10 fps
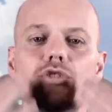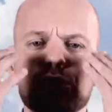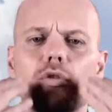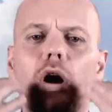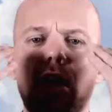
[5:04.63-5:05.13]

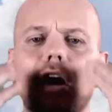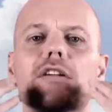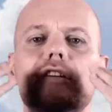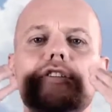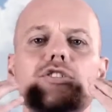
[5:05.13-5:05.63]
too
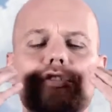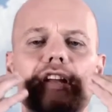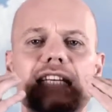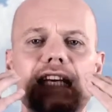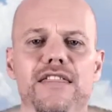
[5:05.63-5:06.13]
hard to
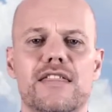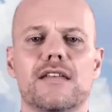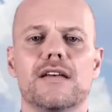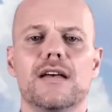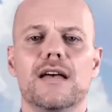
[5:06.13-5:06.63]
the teeth,
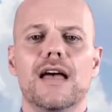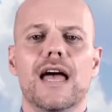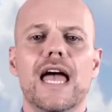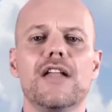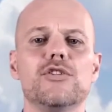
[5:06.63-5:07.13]

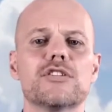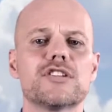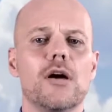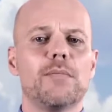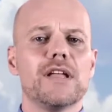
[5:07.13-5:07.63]
and you're
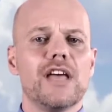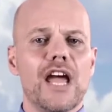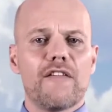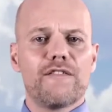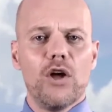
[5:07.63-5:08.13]
stopping the
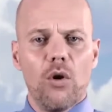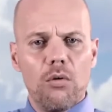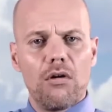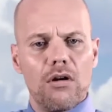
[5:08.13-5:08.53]
airflow.